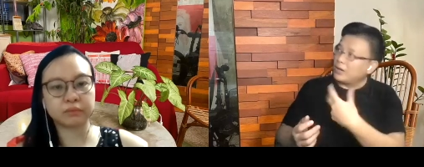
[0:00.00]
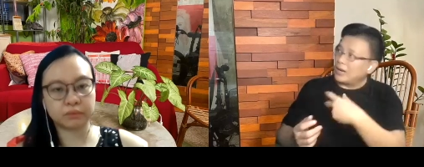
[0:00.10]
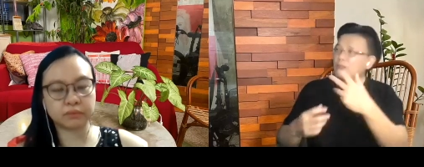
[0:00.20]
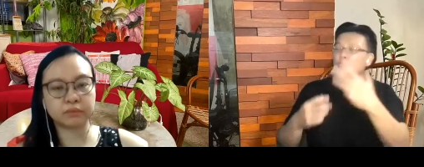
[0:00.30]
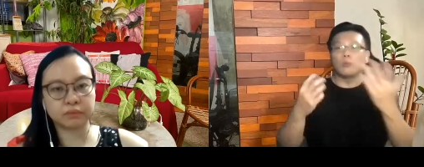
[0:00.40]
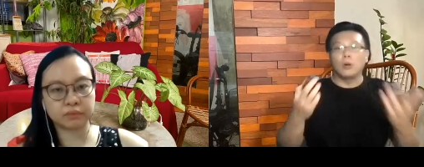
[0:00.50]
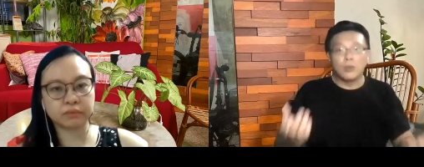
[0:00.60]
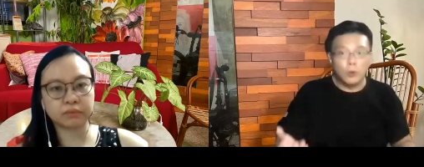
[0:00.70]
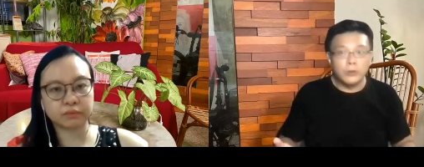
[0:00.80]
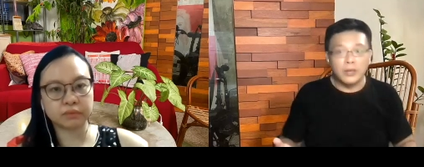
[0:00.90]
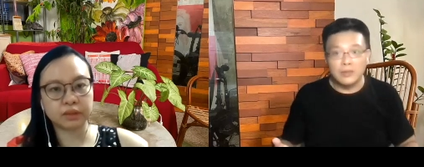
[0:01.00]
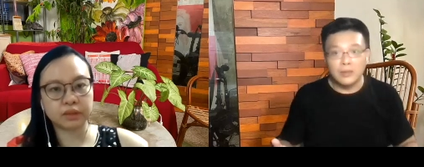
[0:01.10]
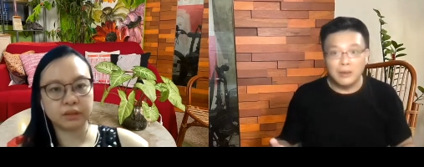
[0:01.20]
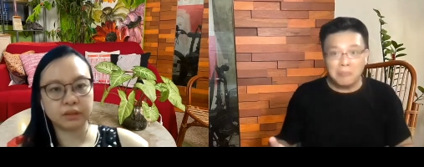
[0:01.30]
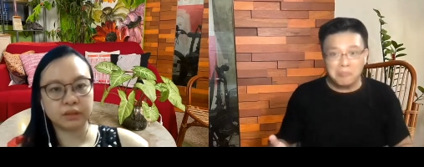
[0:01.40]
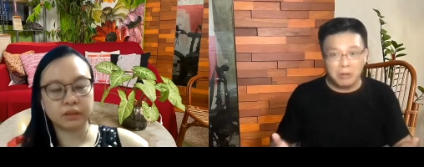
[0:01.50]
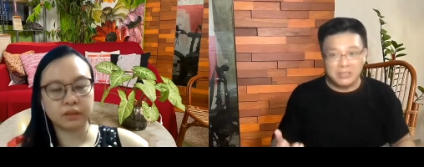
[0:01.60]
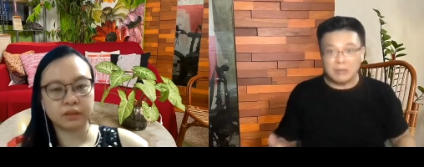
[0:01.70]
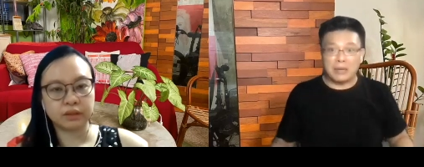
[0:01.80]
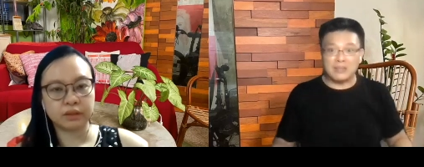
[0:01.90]
Speaker 1: And if you can't swallow, then
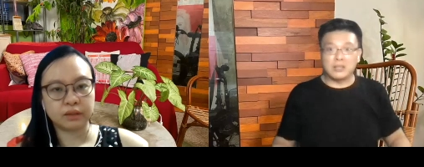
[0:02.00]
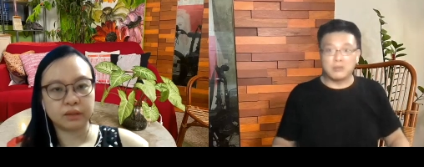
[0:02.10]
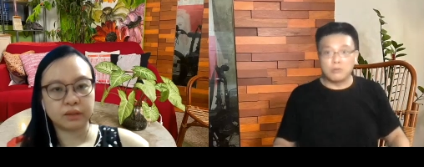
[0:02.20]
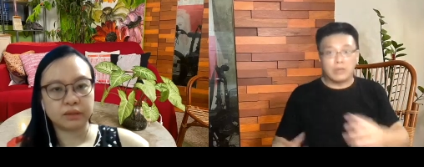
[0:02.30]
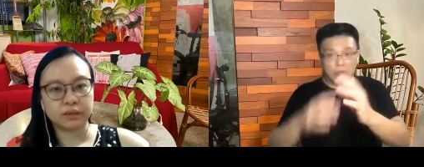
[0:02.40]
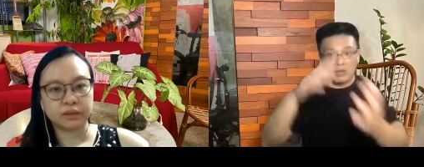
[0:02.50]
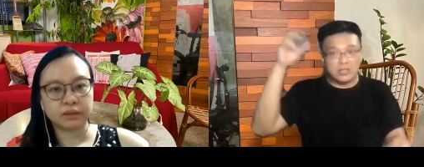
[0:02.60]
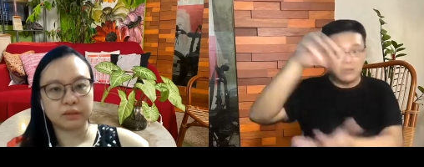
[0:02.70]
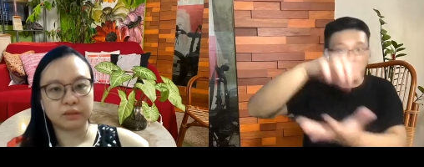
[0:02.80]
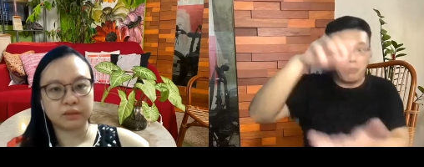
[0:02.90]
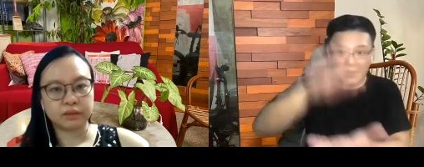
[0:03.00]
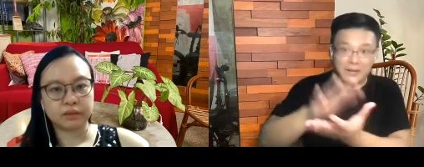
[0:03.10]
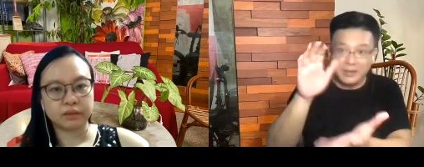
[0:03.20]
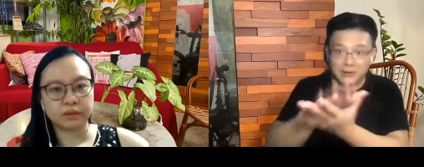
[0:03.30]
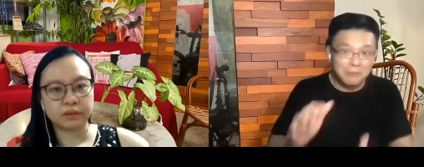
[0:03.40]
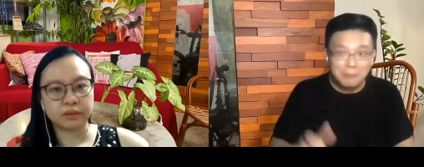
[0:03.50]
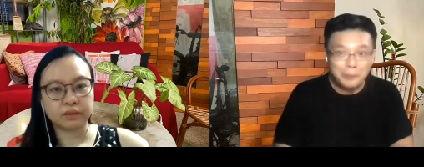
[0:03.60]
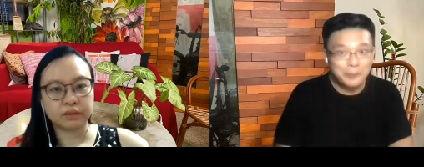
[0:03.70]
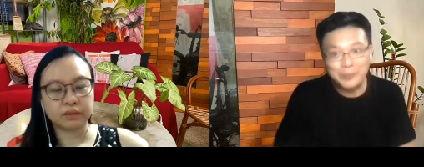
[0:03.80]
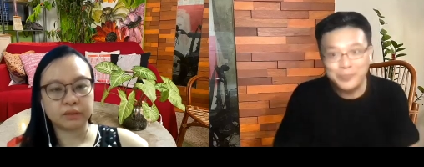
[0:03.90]
what's the best thing to do? Can we actually blend
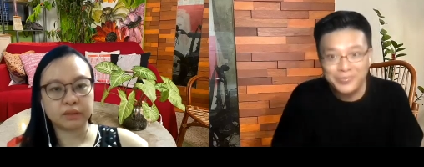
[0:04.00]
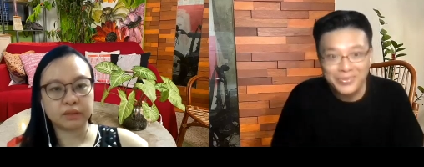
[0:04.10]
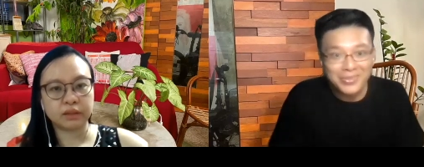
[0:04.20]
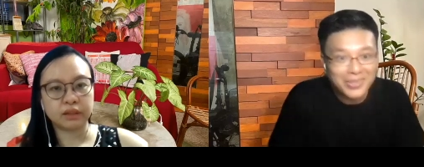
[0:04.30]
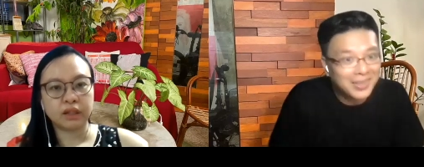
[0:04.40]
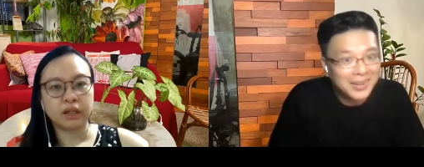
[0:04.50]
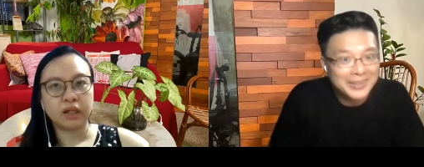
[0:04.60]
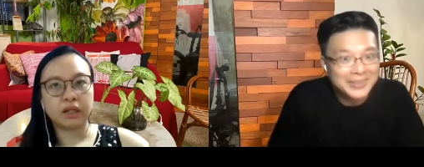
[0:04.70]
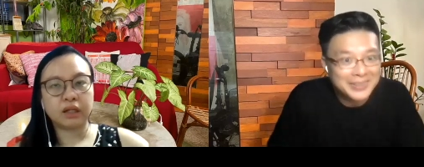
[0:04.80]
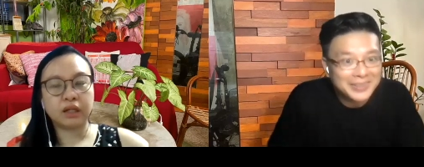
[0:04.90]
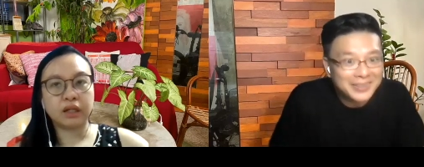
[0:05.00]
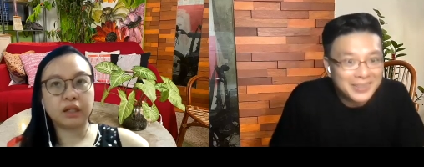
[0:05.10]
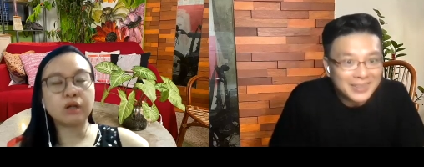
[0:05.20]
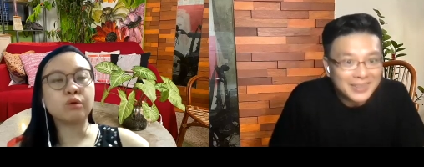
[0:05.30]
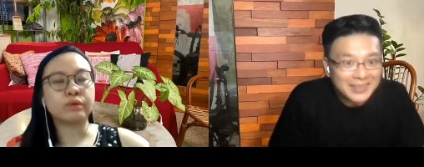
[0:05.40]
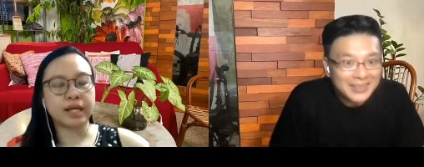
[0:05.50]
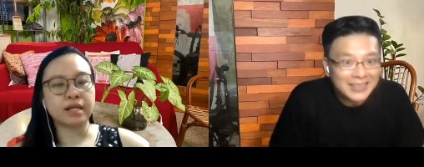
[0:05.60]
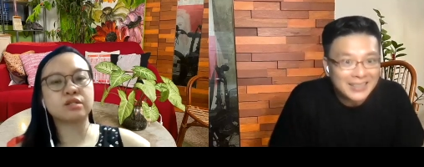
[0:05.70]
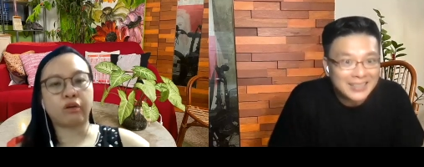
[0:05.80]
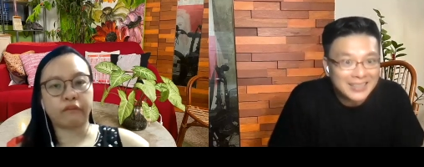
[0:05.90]
it?
Speaker 2: Oh
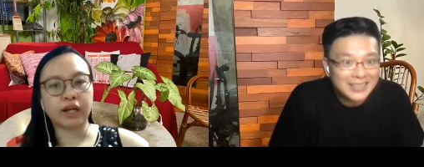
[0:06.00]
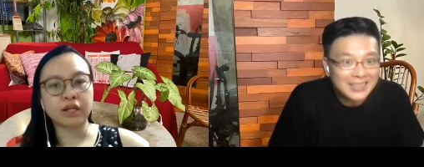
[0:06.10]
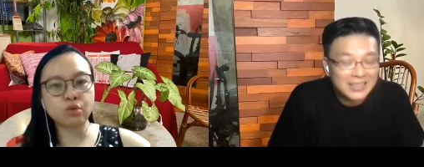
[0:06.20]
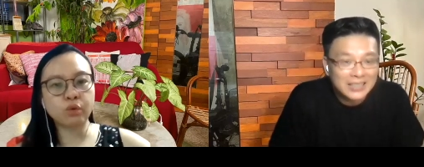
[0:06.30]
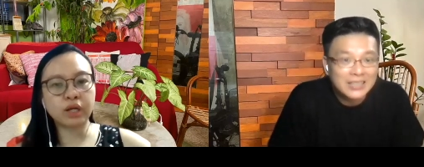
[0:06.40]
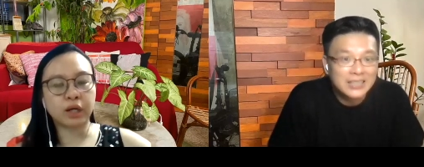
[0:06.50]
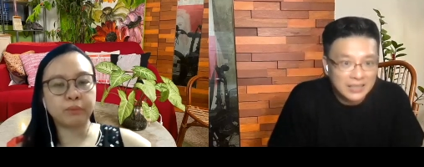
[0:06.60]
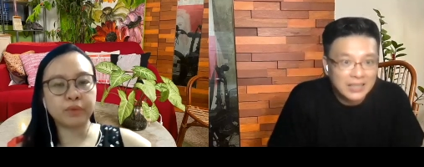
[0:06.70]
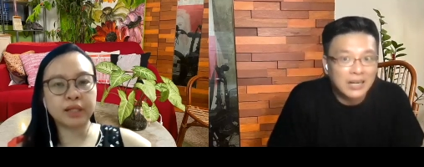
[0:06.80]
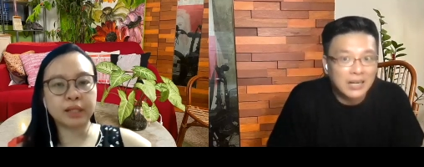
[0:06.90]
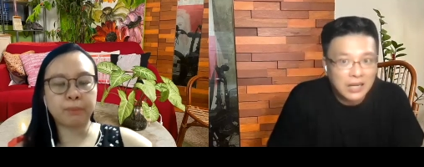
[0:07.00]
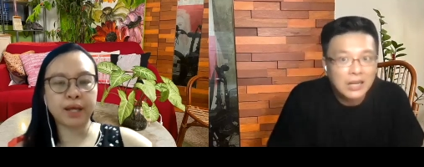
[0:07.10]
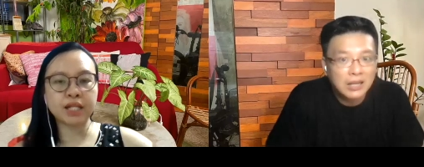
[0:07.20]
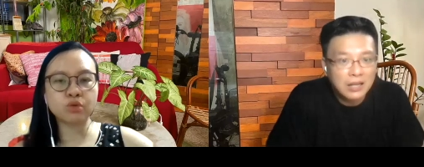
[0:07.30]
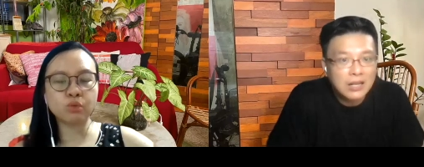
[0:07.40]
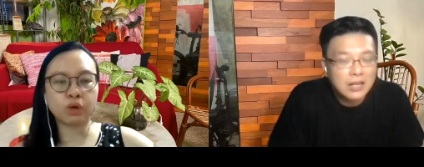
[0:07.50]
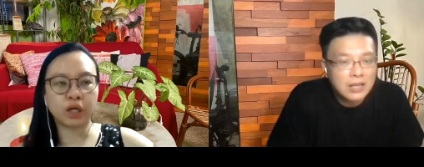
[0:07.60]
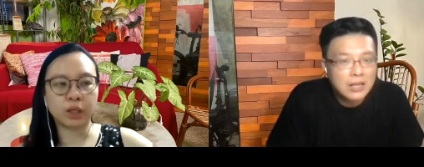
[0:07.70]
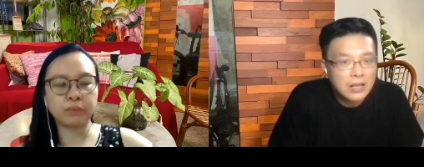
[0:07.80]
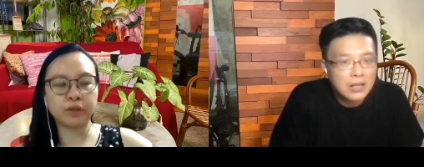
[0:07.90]
yes, correct. So um, it depends. Yeah. So
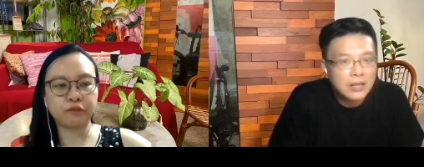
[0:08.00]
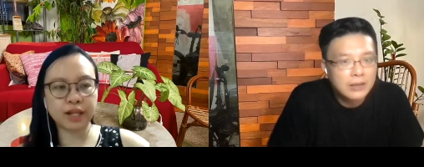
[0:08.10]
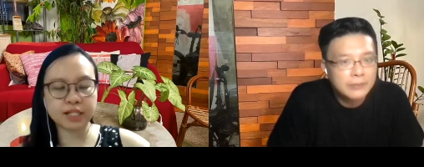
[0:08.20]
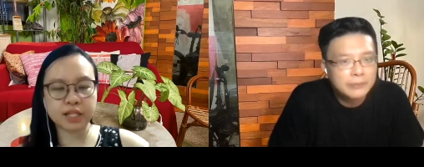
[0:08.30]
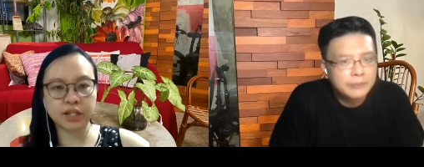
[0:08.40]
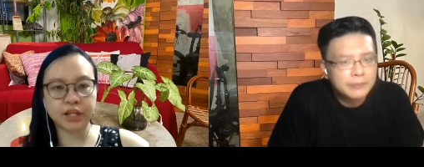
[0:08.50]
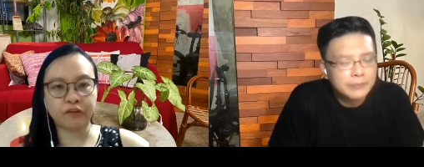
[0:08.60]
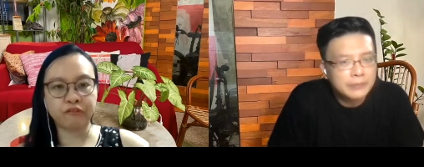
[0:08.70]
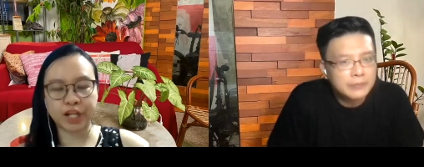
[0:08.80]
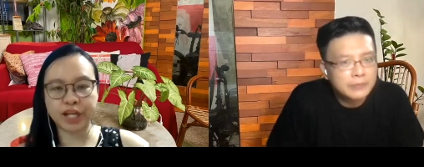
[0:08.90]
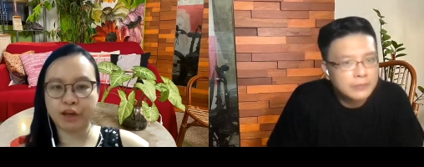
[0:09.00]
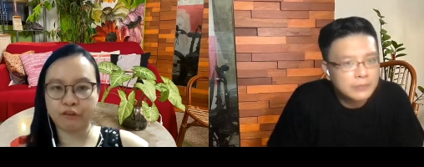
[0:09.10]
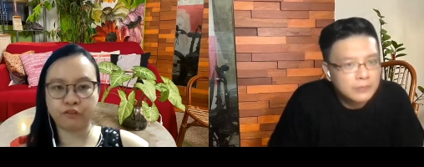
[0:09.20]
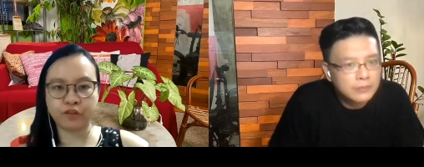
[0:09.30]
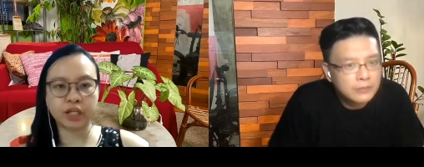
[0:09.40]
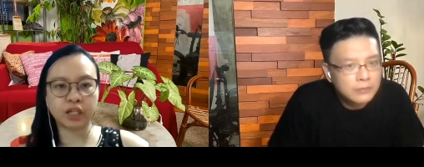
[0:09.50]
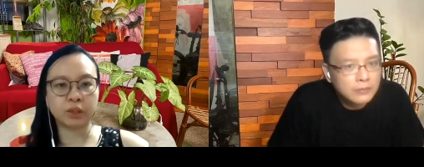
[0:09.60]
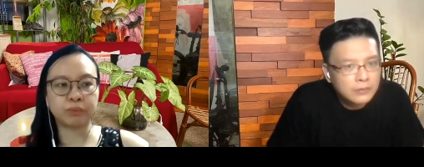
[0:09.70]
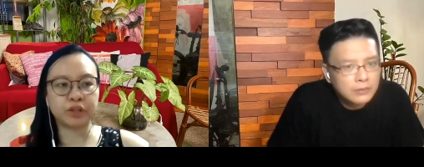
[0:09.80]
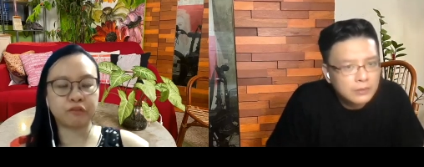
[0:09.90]
um, if let's say they are really having
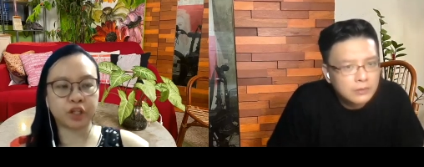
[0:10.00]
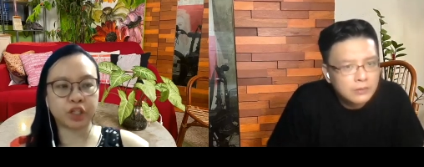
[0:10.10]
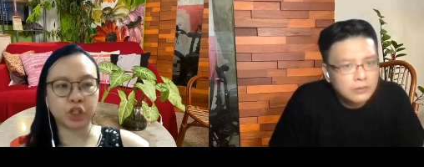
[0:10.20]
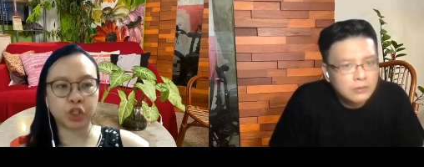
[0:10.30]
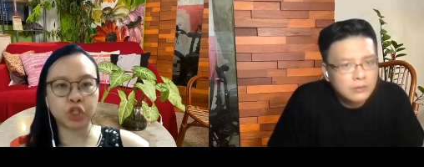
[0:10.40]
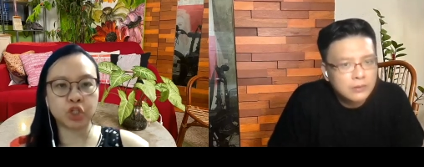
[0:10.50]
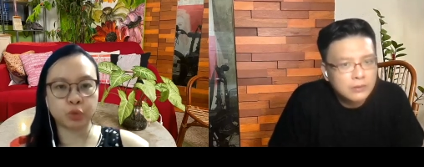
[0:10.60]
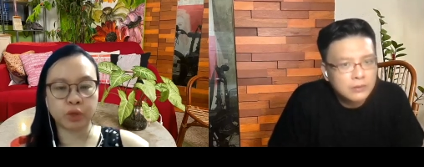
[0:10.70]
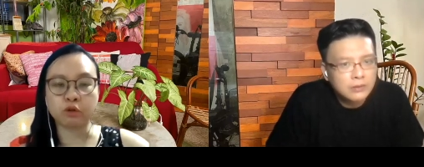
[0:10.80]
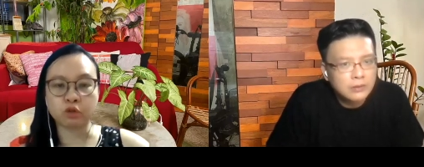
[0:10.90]
um difficulty chewing or